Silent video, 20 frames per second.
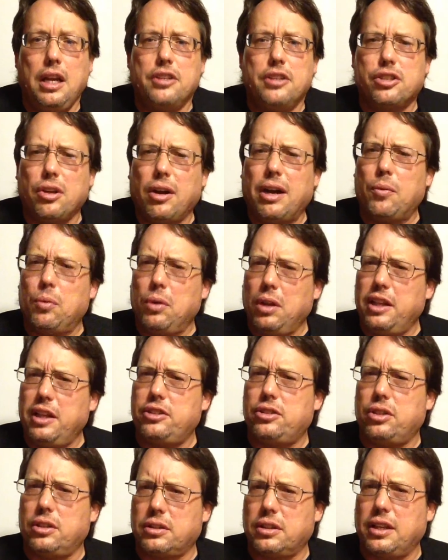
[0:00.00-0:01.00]
So I really
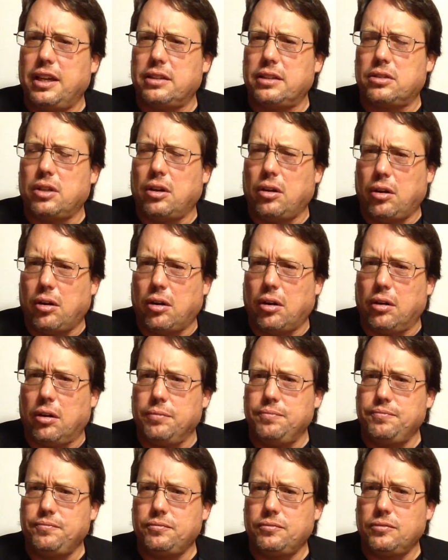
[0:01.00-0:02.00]
took that to heart.
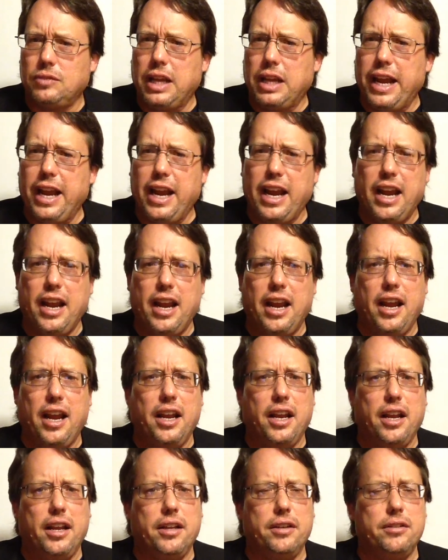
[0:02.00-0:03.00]

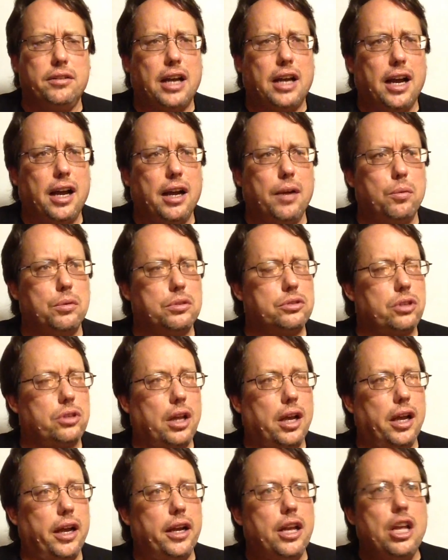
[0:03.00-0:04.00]
And I was
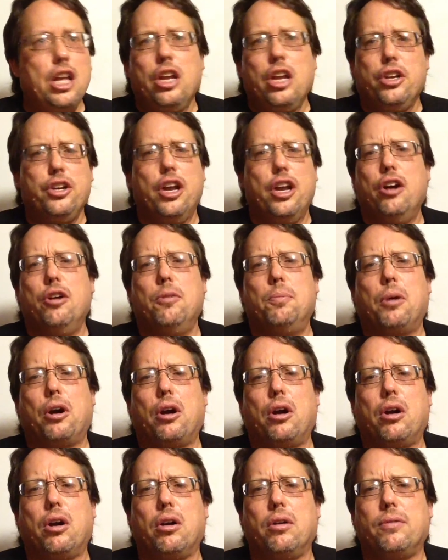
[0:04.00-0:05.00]
like, no
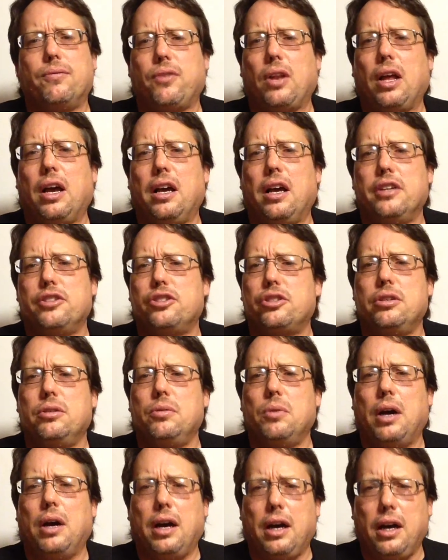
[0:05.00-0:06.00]
bird flies
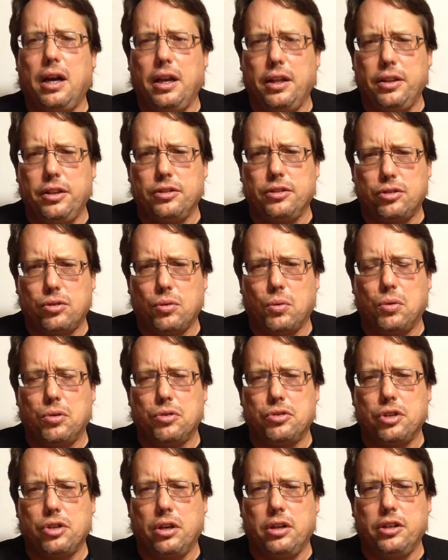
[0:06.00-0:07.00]
too high that
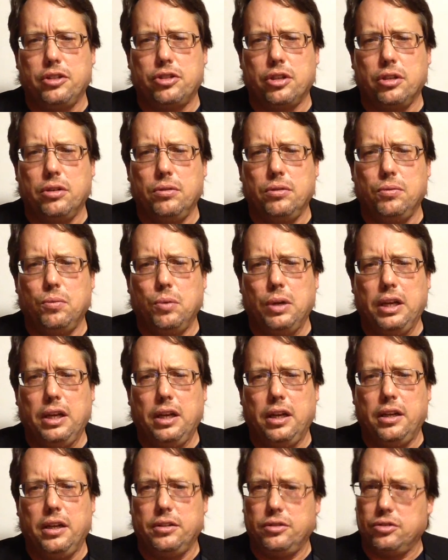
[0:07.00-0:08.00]
soars on its own
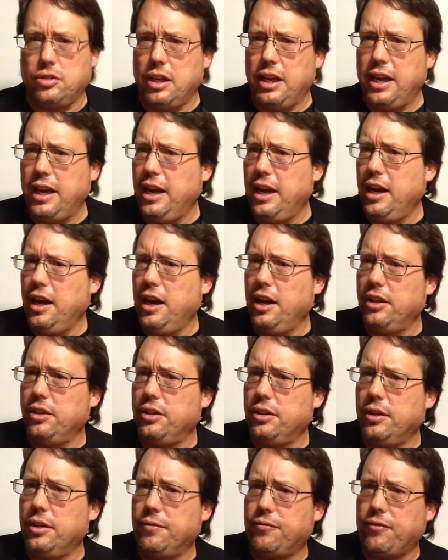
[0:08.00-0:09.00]
wings.
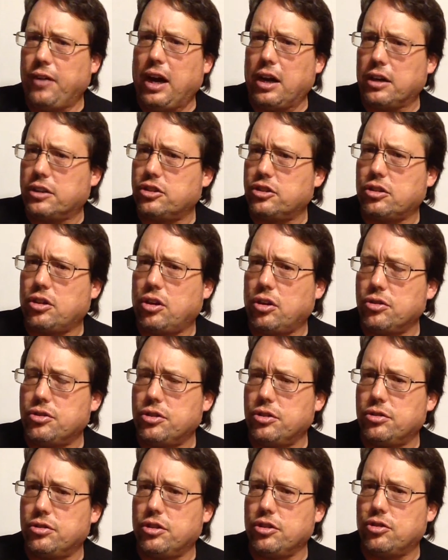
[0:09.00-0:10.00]
And the fox
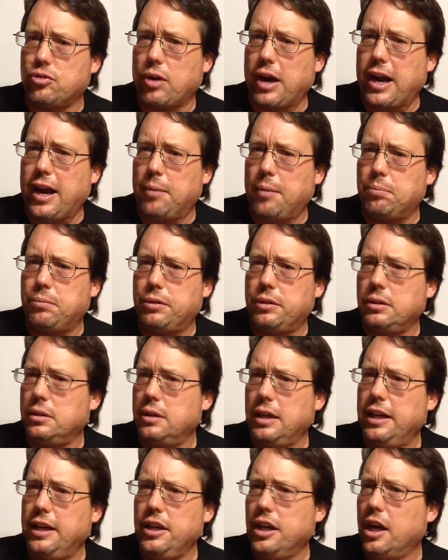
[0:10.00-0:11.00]
curses the trap
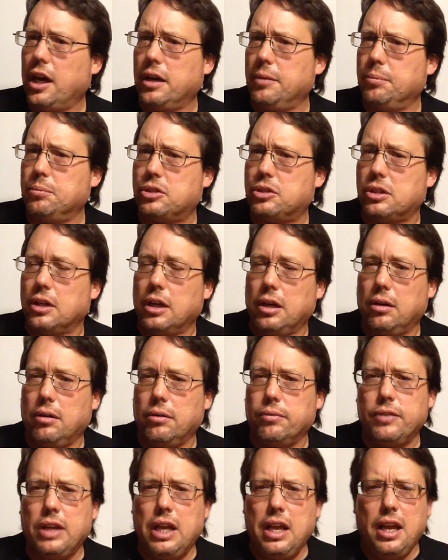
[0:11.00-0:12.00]
and not
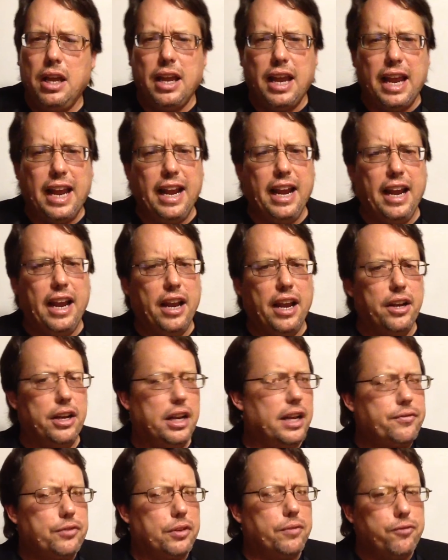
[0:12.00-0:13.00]
himself. And
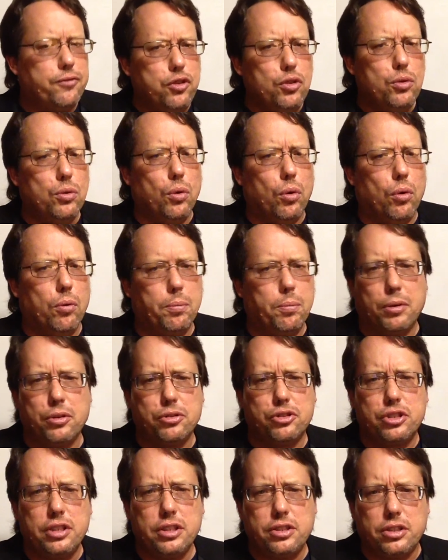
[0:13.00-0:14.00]
if the fool
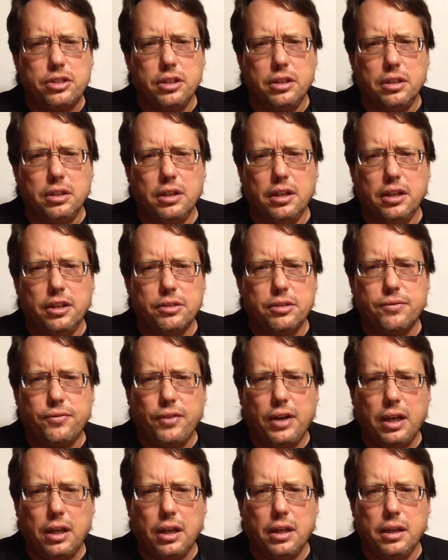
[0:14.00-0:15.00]
persisted in his
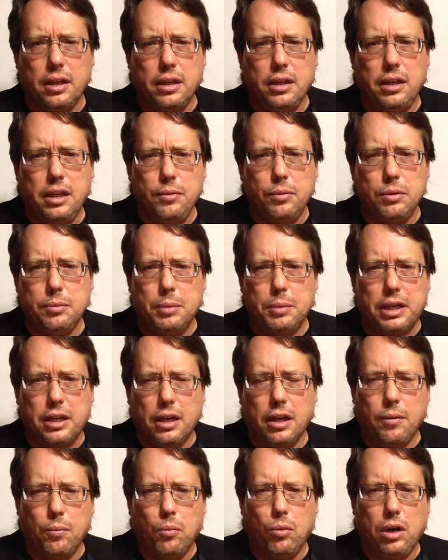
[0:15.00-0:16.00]
folly, he would
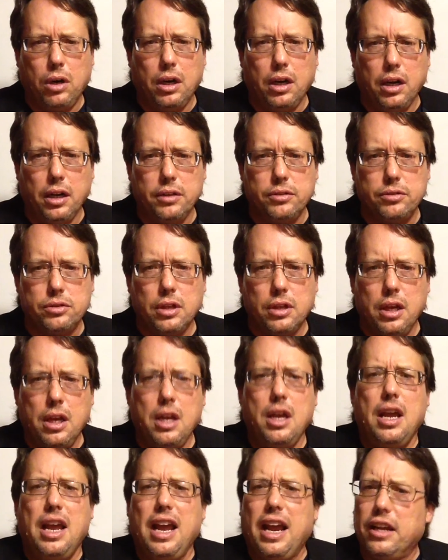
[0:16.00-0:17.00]
become wise.
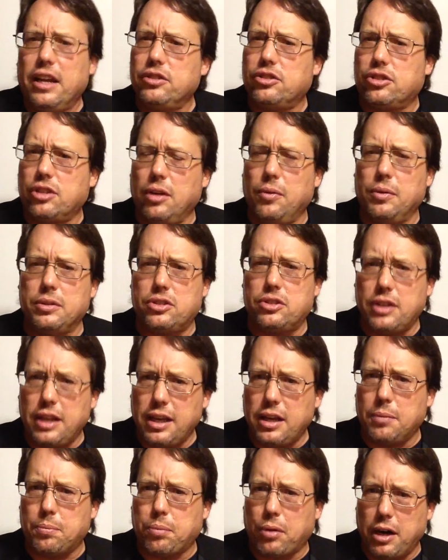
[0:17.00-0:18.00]
And so
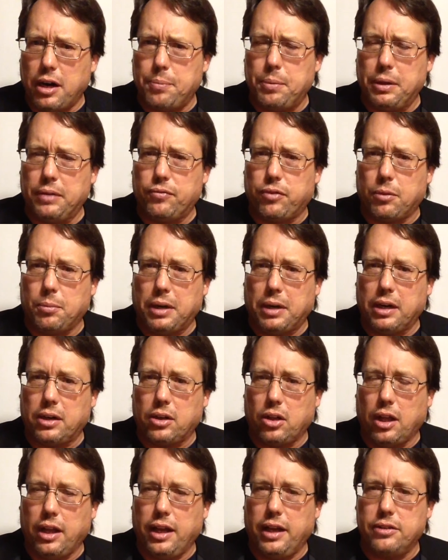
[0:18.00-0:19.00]
instead of prepping for my
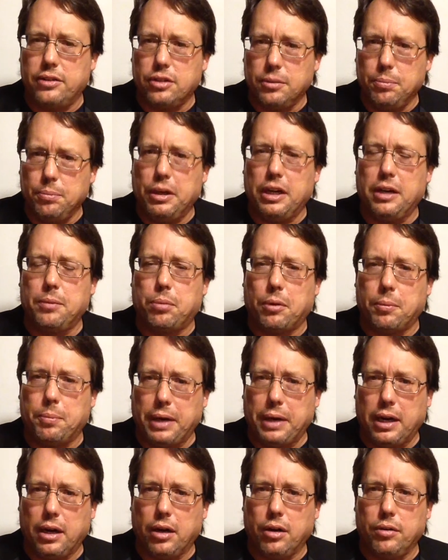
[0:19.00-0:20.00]
class and being
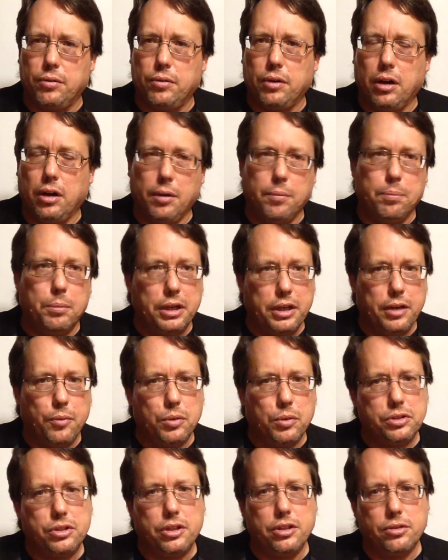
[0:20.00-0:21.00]
prepared on Monday,
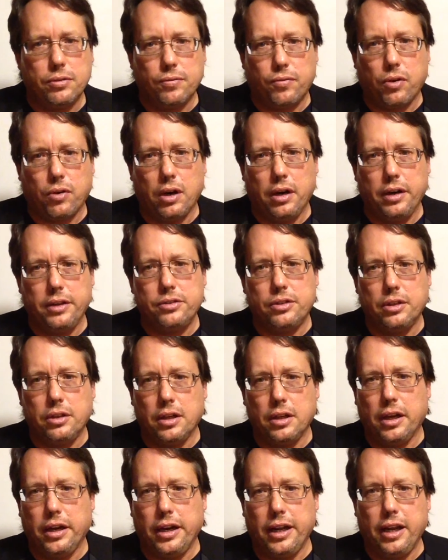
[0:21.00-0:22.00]
Wednesdays, and Fridays at
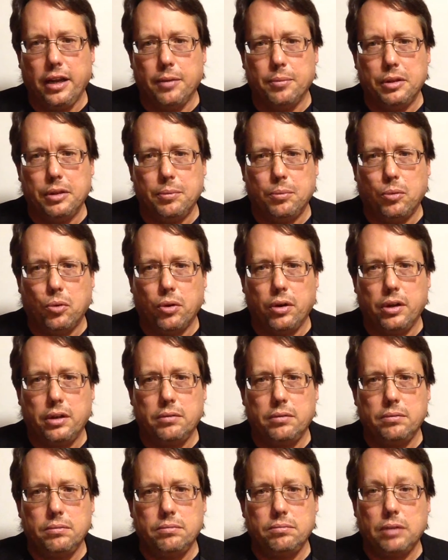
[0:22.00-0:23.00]
9 a.m. in the
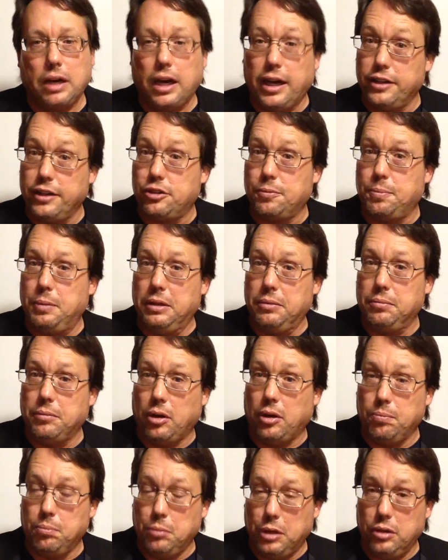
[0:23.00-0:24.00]
morning, I spent
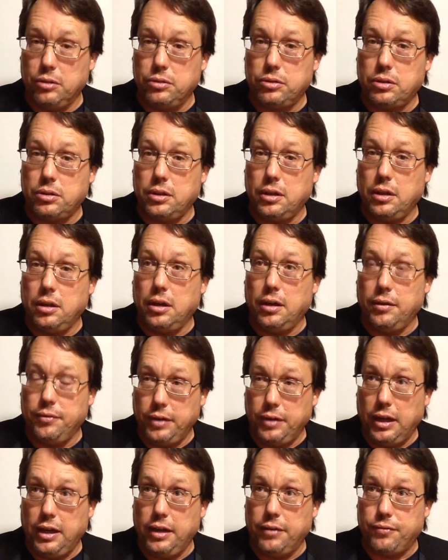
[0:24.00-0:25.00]
most
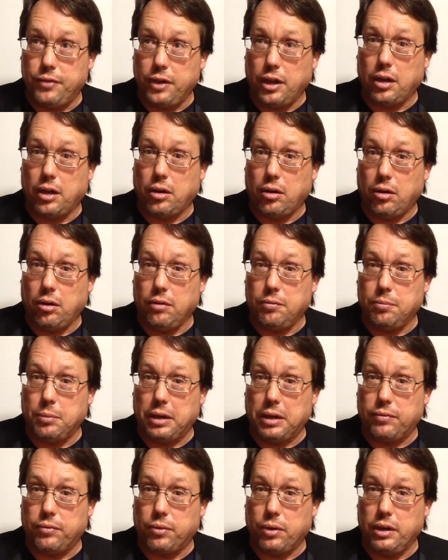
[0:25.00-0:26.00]
of, if not all of
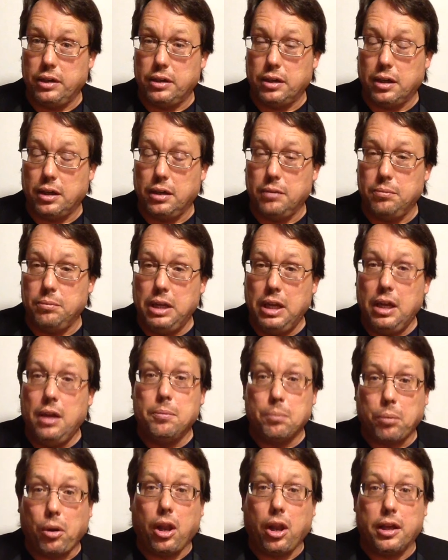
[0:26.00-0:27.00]
my free time,
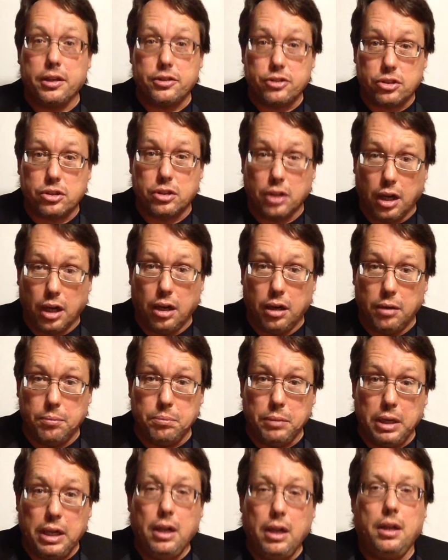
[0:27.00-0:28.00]
plus
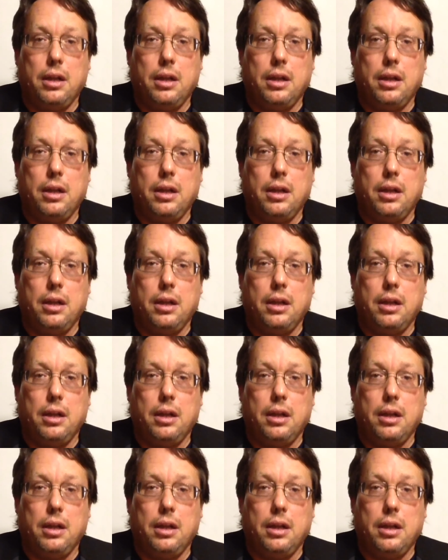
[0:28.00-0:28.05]
some,